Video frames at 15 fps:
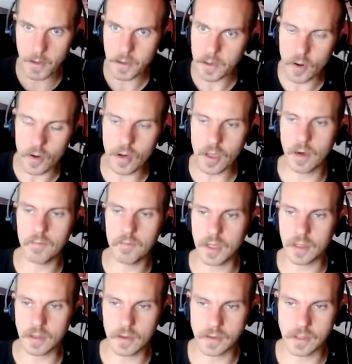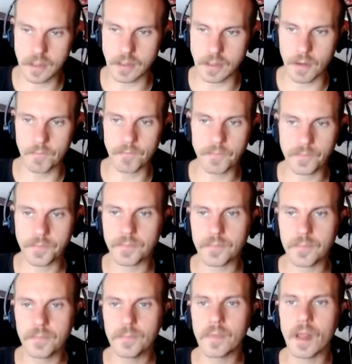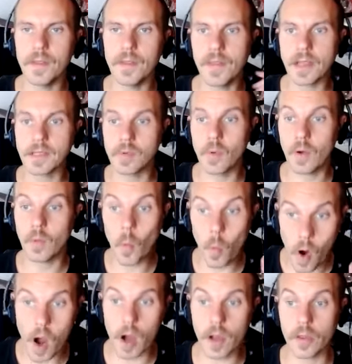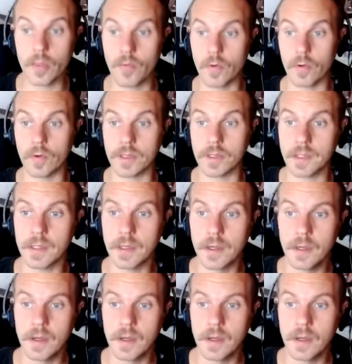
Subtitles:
your company uses them. Next one, walkthroughs.